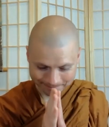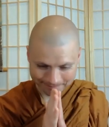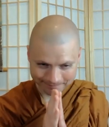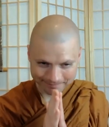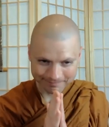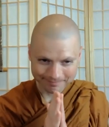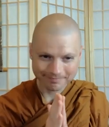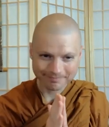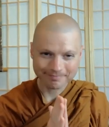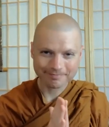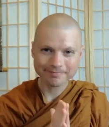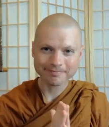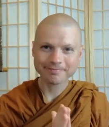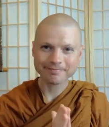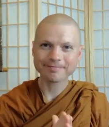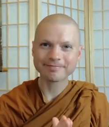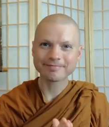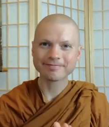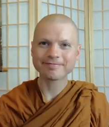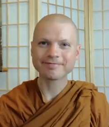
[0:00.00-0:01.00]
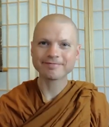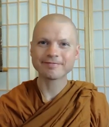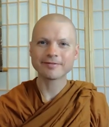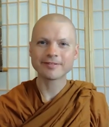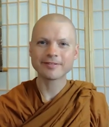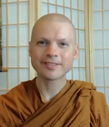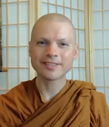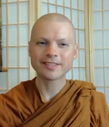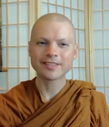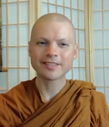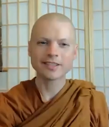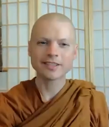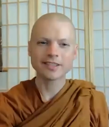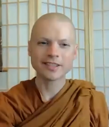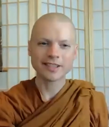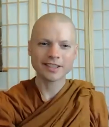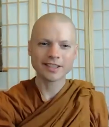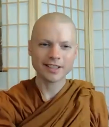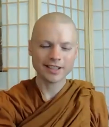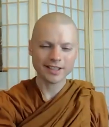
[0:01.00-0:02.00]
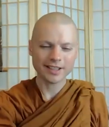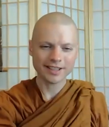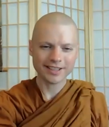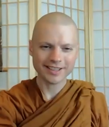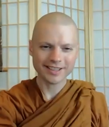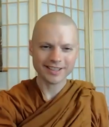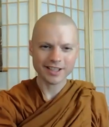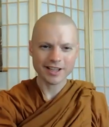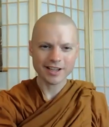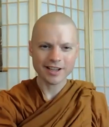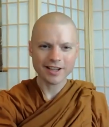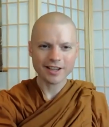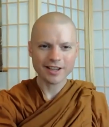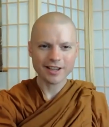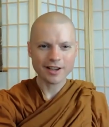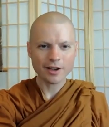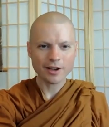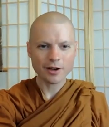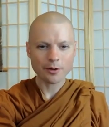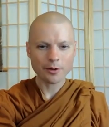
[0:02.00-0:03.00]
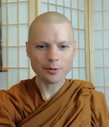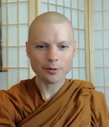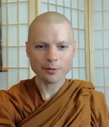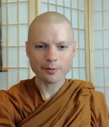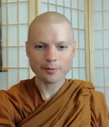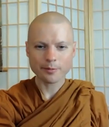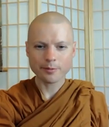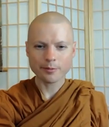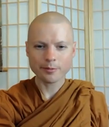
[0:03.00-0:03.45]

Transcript: No one is speaking in this clip.